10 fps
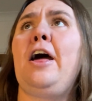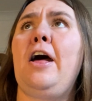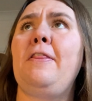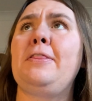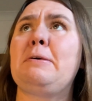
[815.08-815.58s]

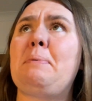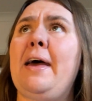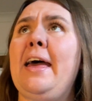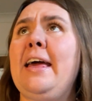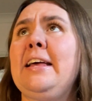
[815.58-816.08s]
on the
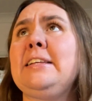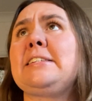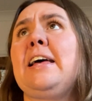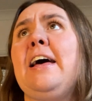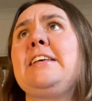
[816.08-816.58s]
banks
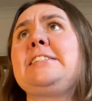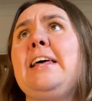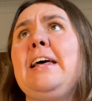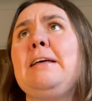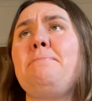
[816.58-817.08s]
I
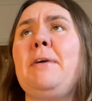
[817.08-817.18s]
stand